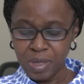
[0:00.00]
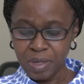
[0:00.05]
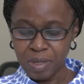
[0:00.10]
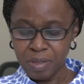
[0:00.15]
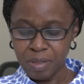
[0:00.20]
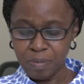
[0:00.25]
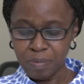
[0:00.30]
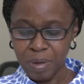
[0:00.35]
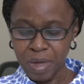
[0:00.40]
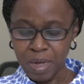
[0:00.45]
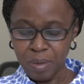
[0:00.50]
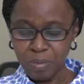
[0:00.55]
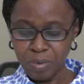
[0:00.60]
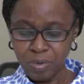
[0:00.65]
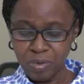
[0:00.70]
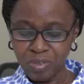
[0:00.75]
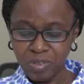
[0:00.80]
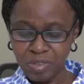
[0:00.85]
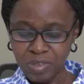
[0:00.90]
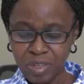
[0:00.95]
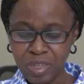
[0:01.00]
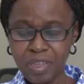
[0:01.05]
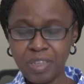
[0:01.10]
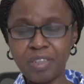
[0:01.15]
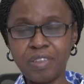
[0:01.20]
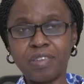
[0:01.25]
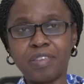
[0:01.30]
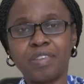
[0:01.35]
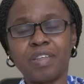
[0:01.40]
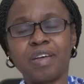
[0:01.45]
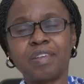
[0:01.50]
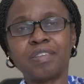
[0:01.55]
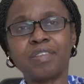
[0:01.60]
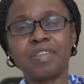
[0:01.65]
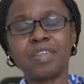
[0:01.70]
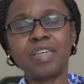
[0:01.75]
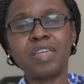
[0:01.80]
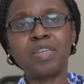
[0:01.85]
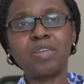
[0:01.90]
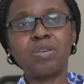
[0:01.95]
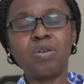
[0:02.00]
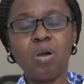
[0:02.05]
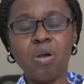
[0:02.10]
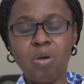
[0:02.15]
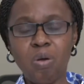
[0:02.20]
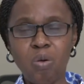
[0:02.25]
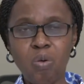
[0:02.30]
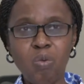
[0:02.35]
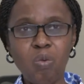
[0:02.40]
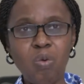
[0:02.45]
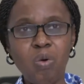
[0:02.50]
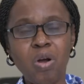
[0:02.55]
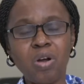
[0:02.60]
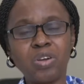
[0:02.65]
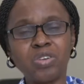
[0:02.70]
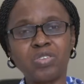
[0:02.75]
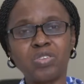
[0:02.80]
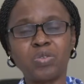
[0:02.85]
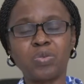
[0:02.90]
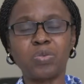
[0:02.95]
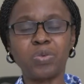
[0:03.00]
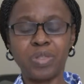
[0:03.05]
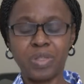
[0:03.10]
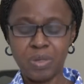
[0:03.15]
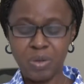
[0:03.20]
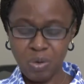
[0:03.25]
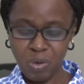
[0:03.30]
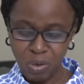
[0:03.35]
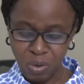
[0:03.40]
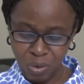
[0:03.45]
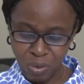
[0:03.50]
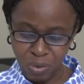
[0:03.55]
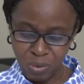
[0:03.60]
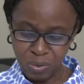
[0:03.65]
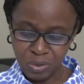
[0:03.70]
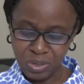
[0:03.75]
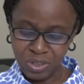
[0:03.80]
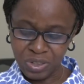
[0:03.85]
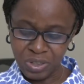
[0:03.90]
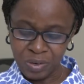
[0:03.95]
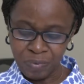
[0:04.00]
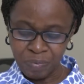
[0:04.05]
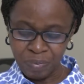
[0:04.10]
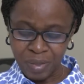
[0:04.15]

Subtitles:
the Bible says that Enoch walked with God,